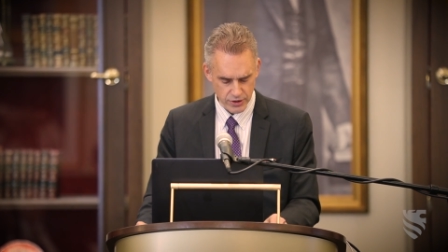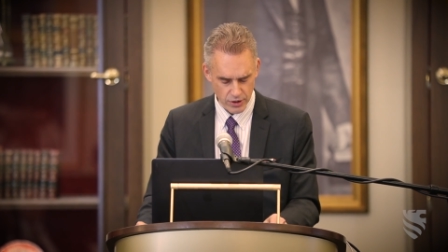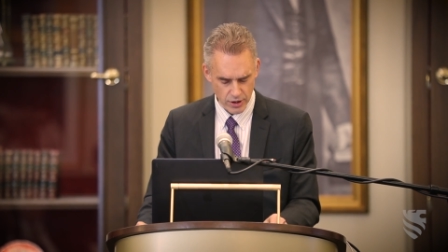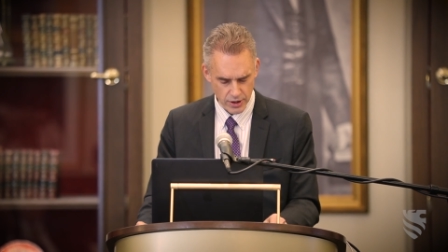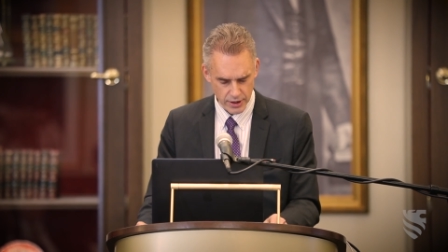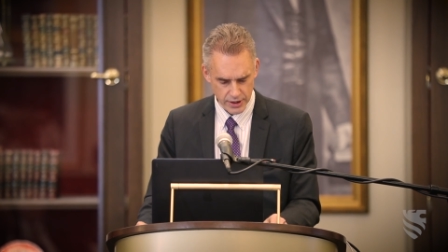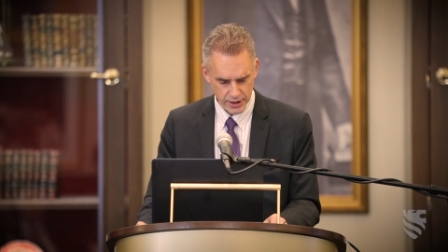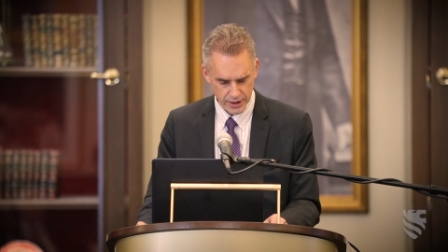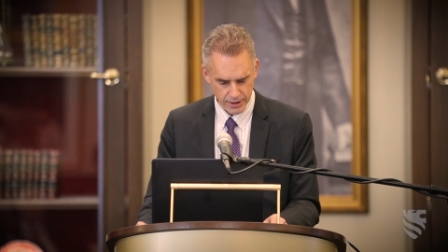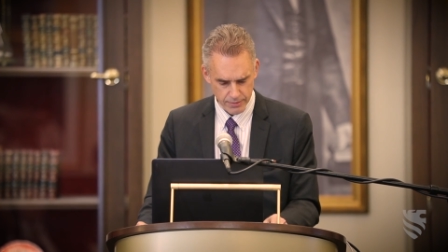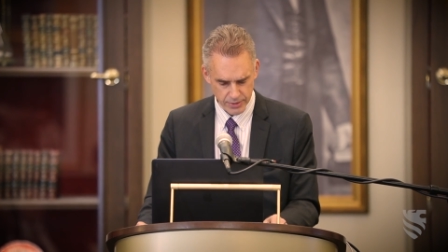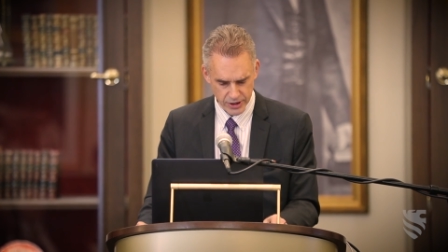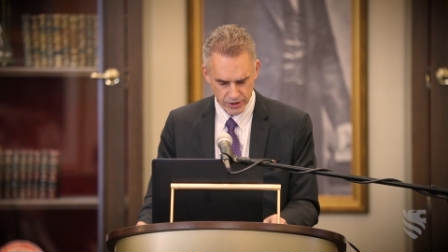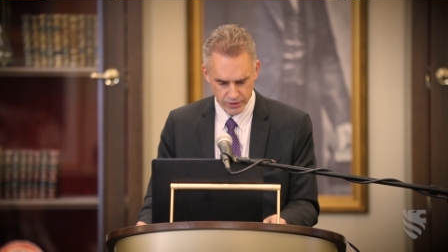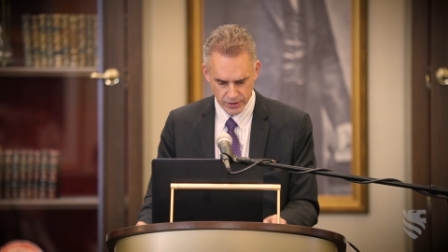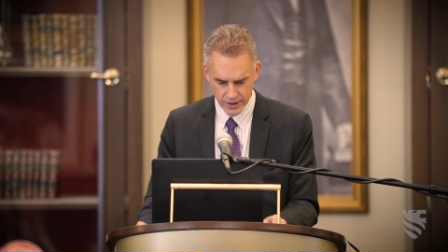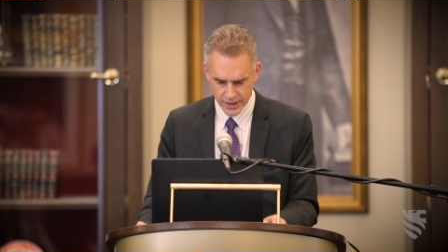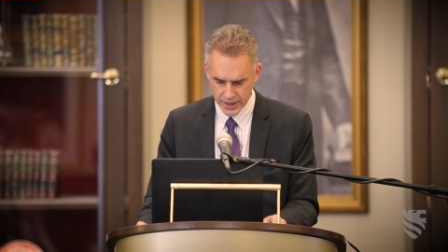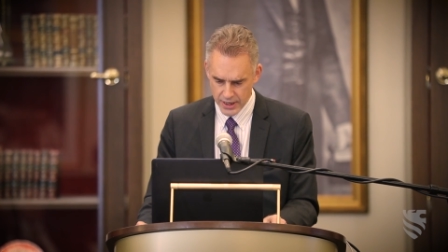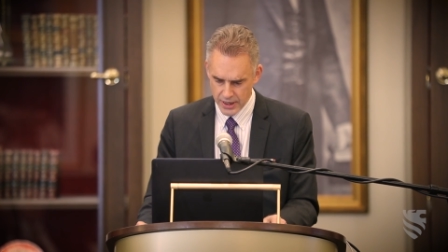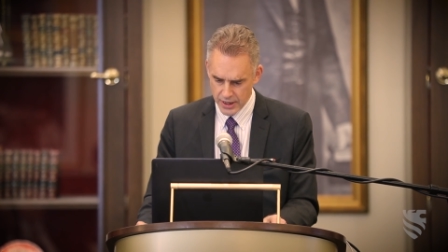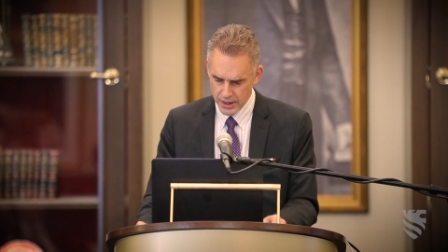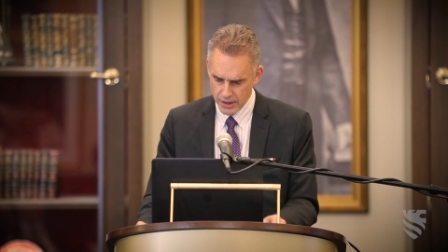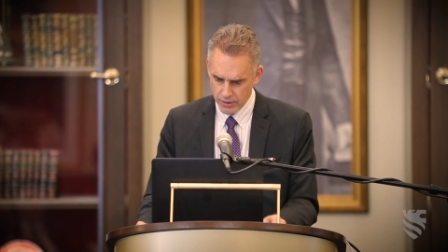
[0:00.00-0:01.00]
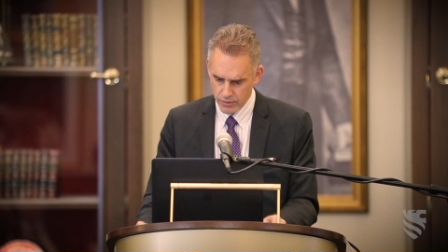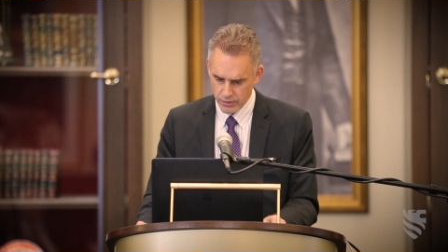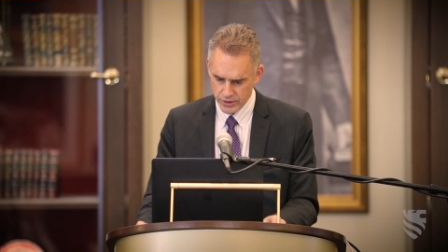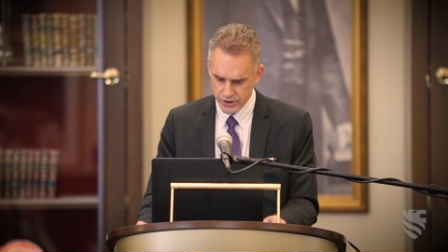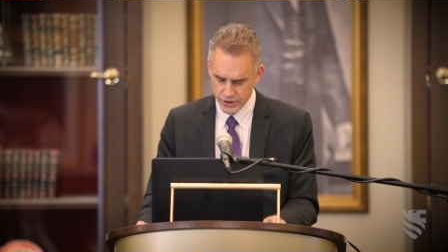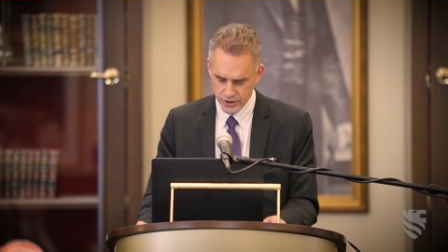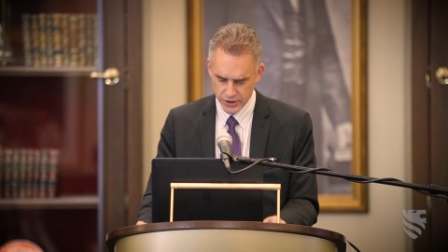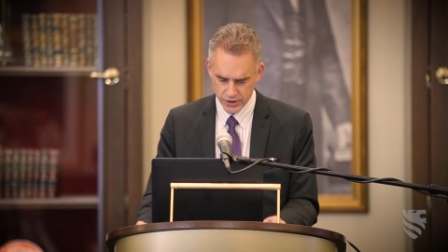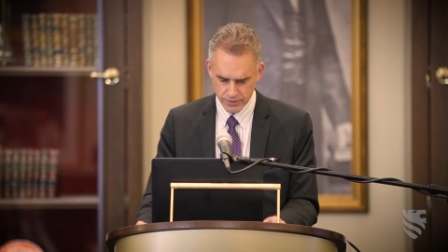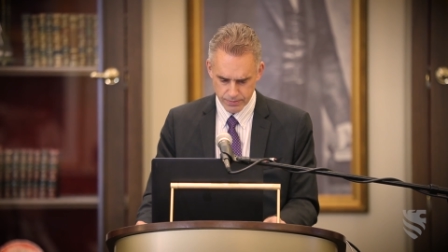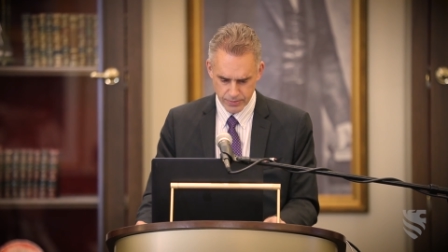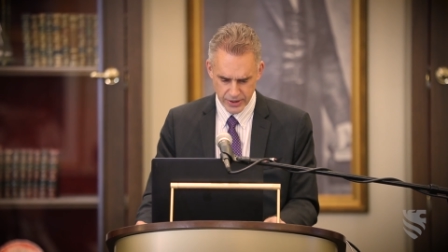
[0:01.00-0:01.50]
talking about,
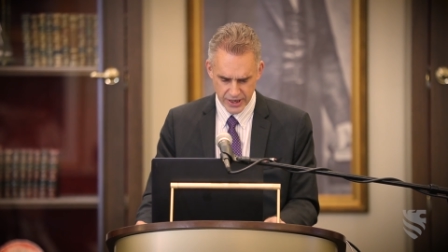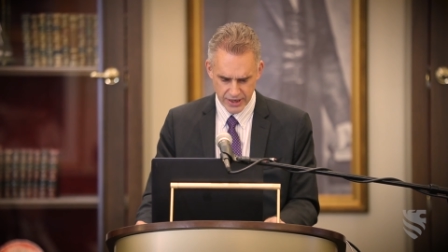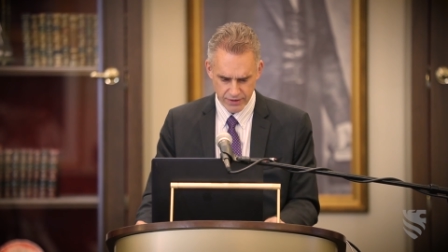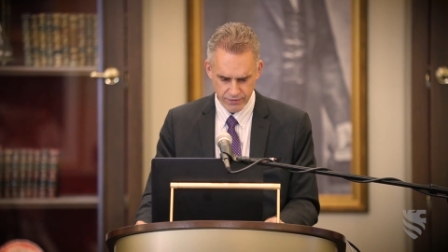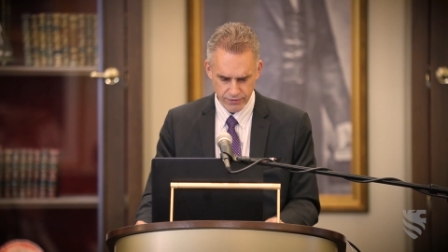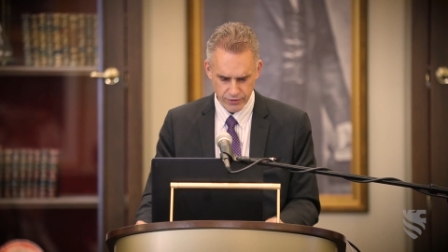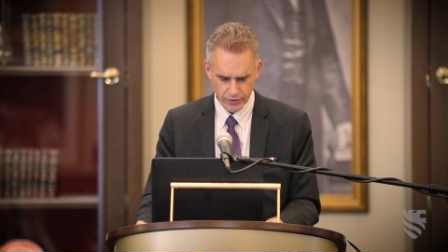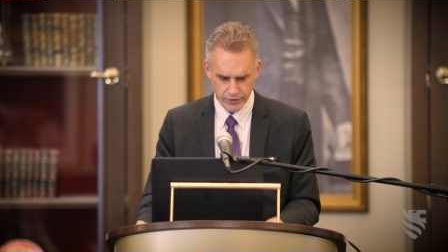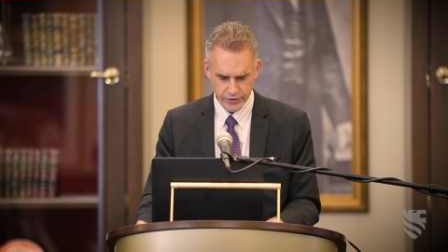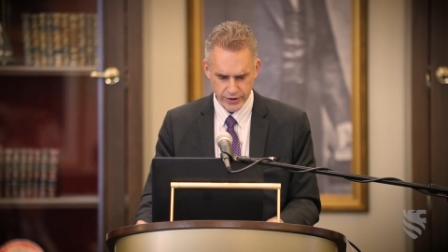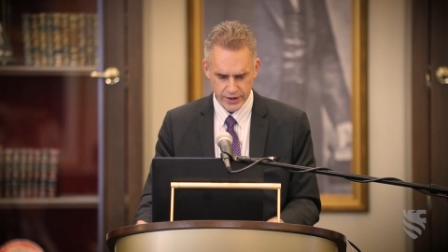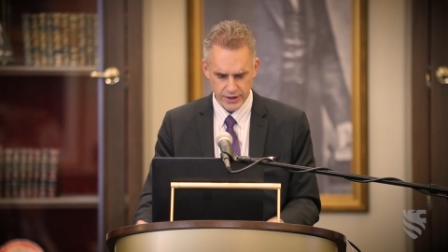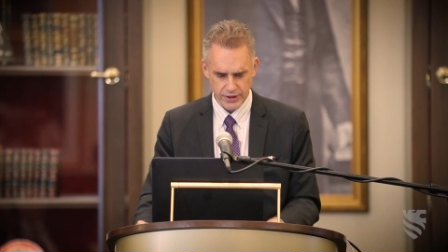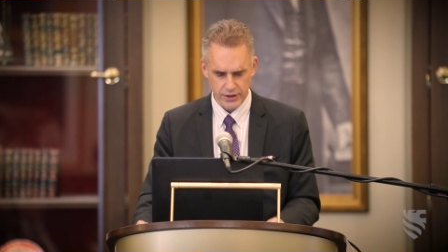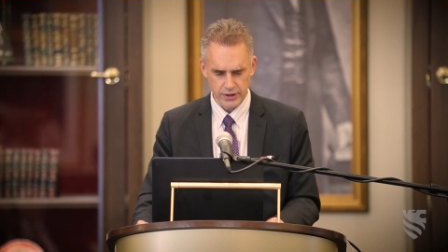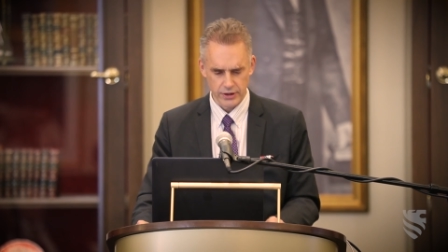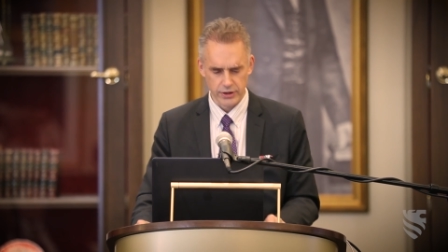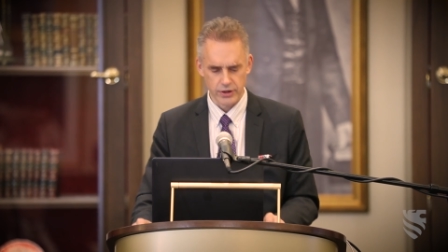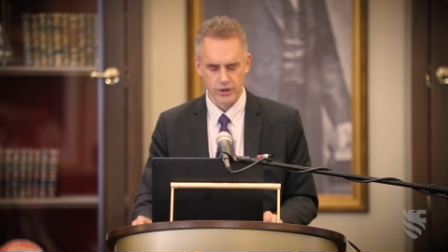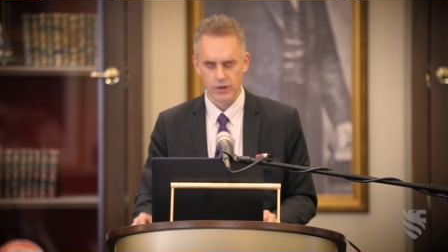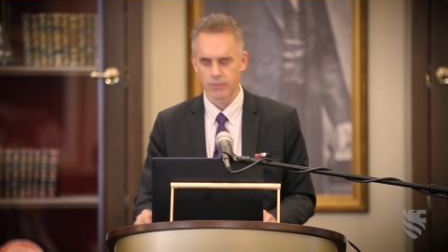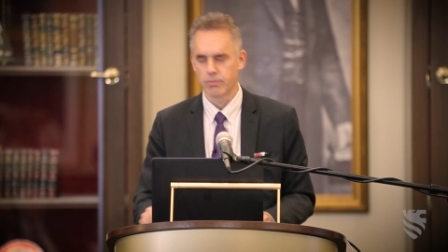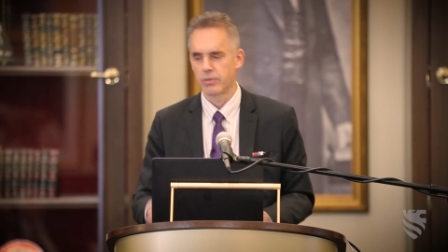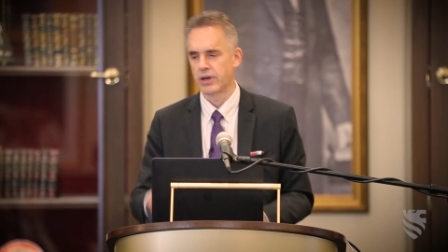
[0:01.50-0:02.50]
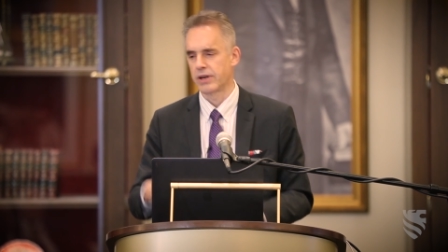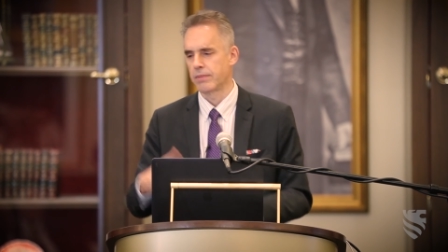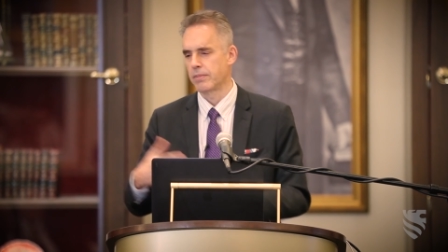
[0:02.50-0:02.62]
which is a painful thing to learn.